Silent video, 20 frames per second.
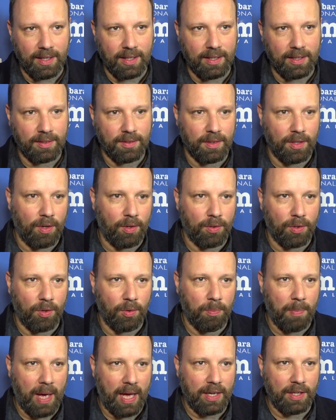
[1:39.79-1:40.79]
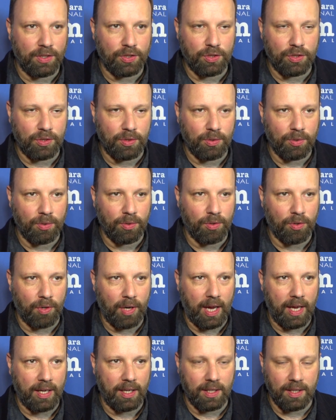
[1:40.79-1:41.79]
you know, you manage to
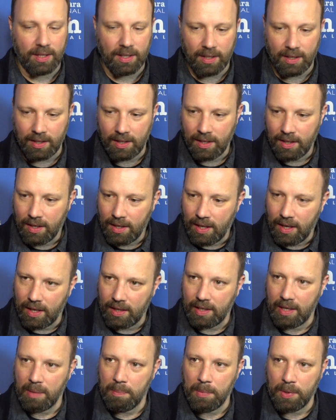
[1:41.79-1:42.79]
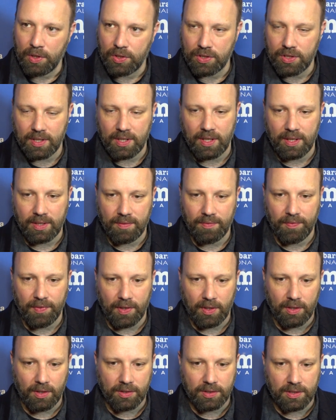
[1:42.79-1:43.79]
create an image that
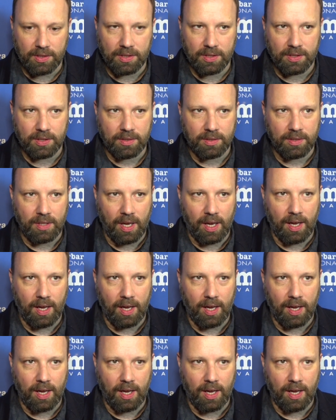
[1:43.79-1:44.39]
feels